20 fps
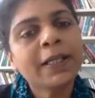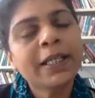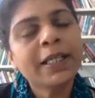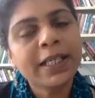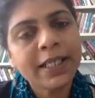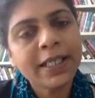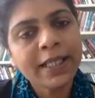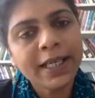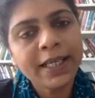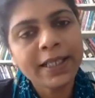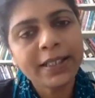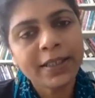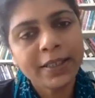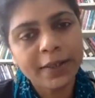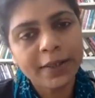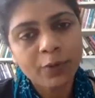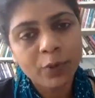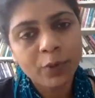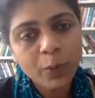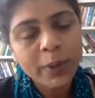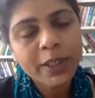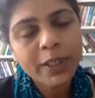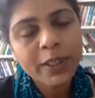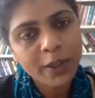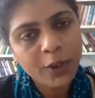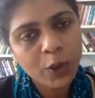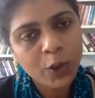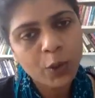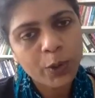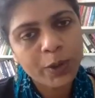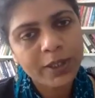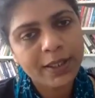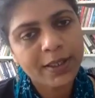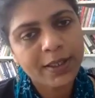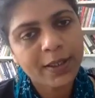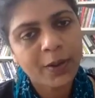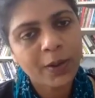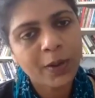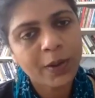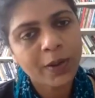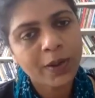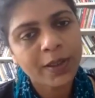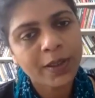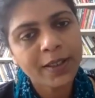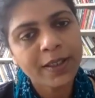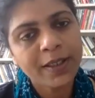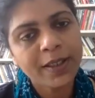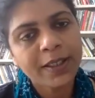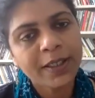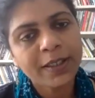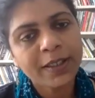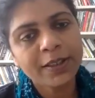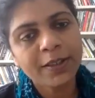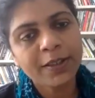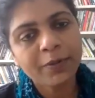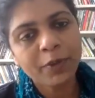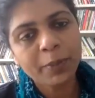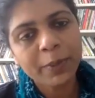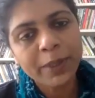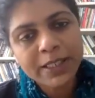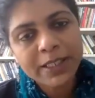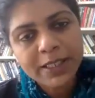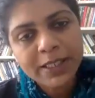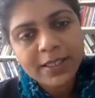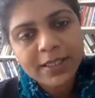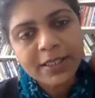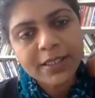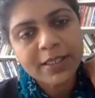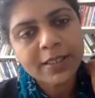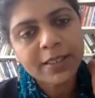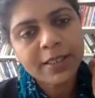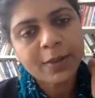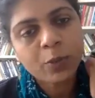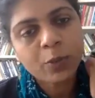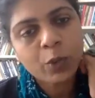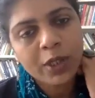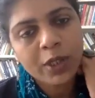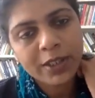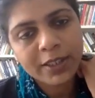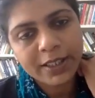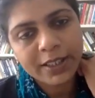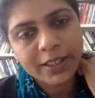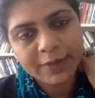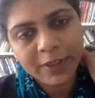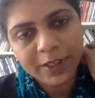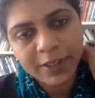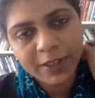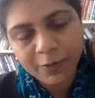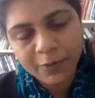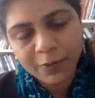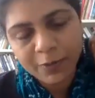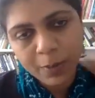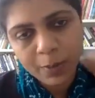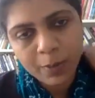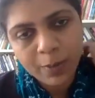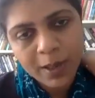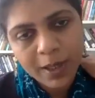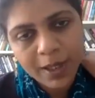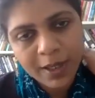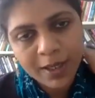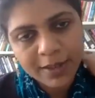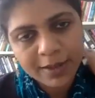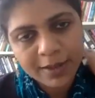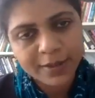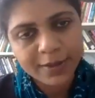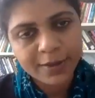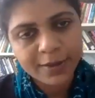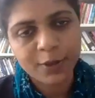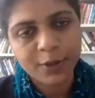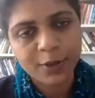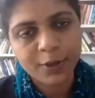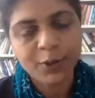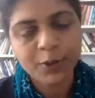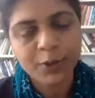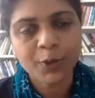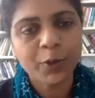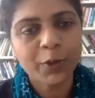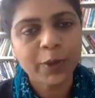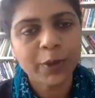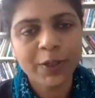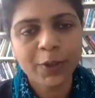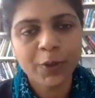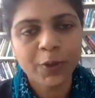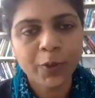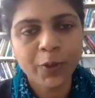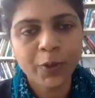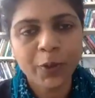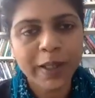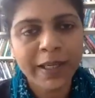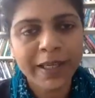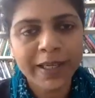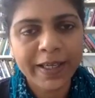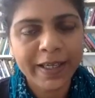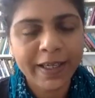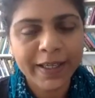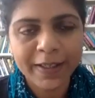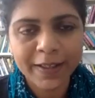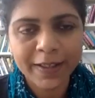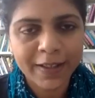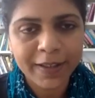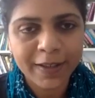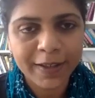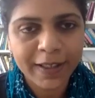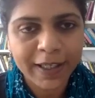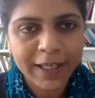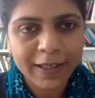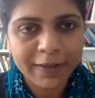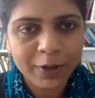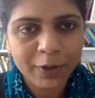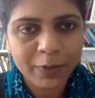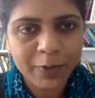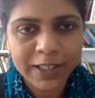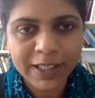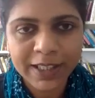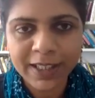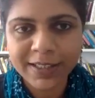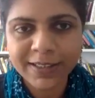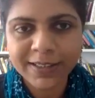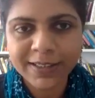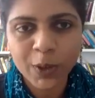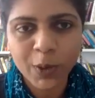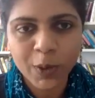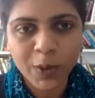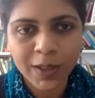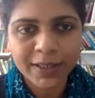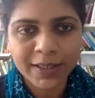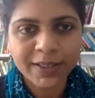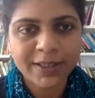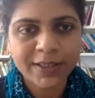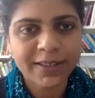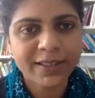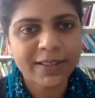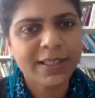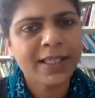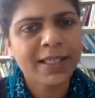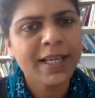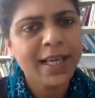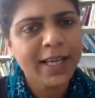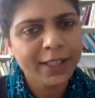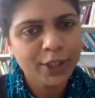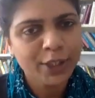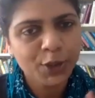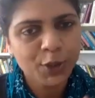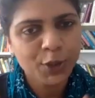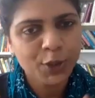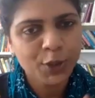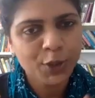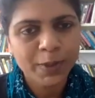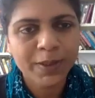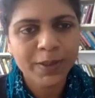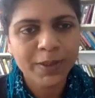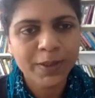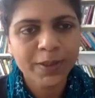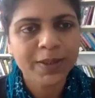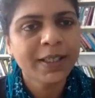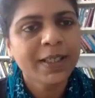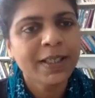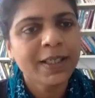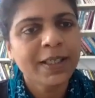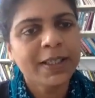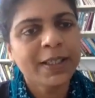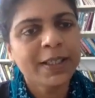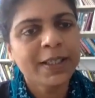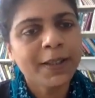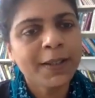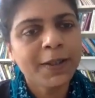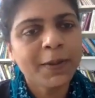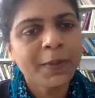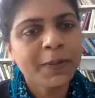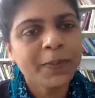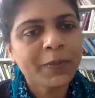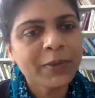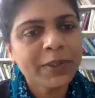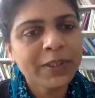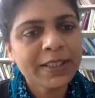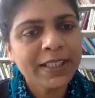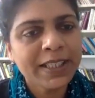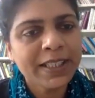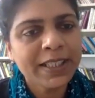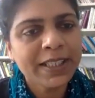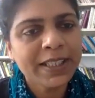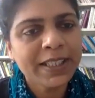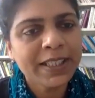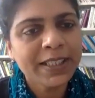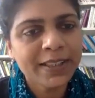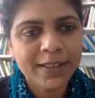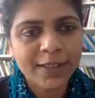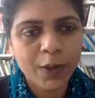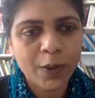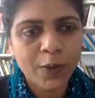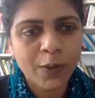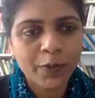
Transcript: connect a womanhood or the women's what, even from Marx to, everyone has called this the natural tendency